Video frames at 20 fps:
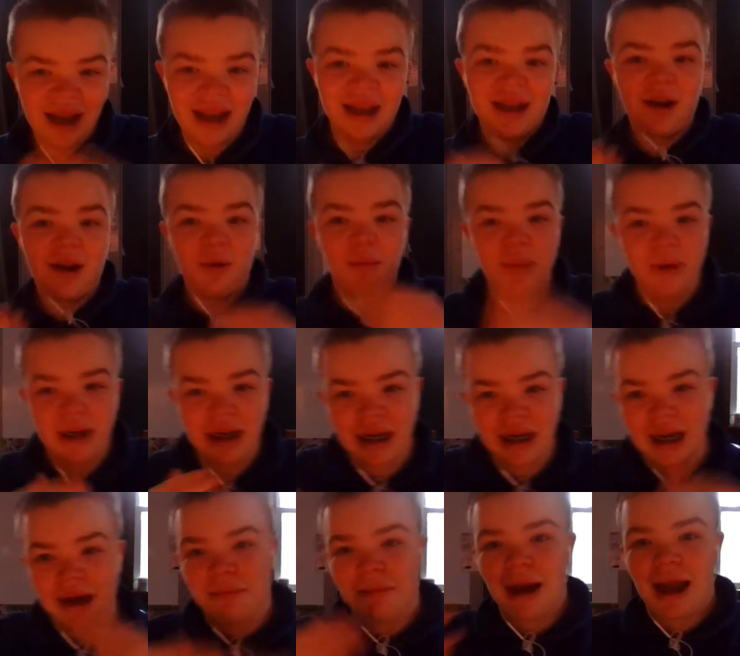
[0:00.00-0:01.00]
I
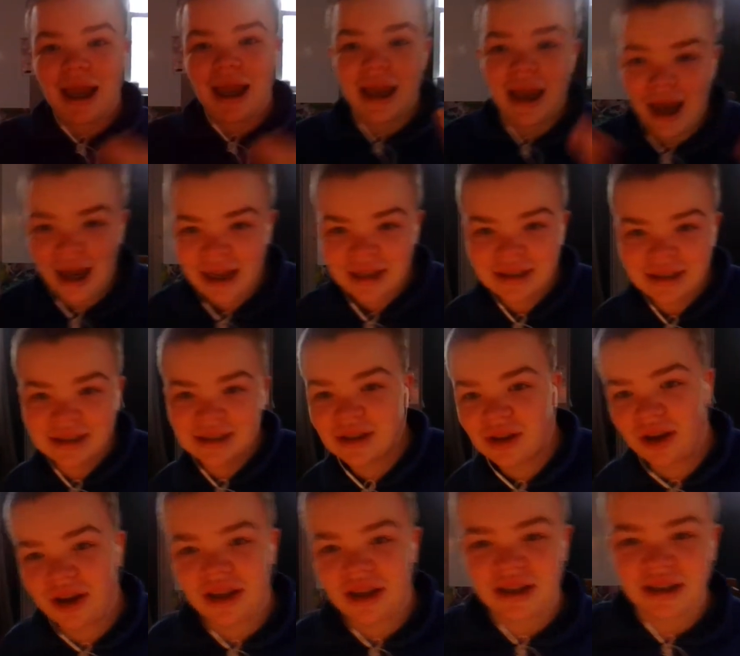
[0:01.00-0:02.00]
opened up my eyes and
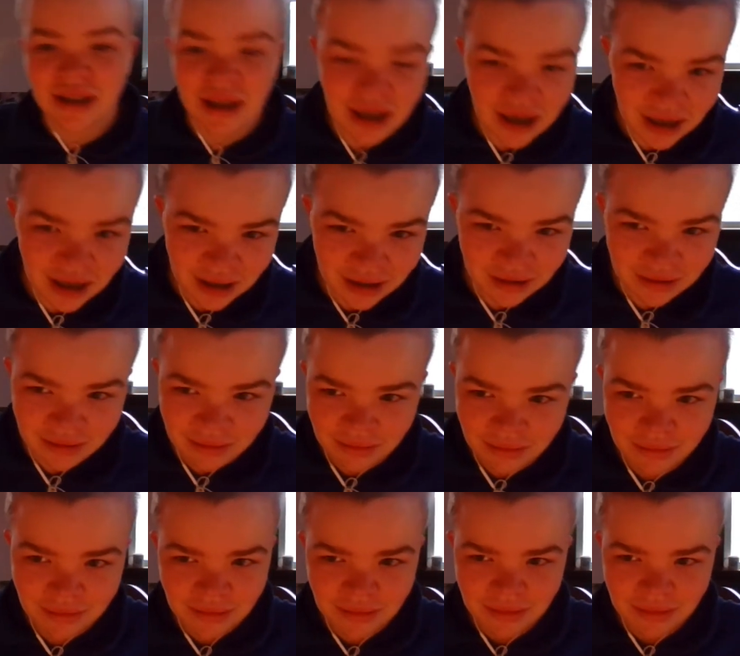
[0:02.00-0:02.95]
saw the sun.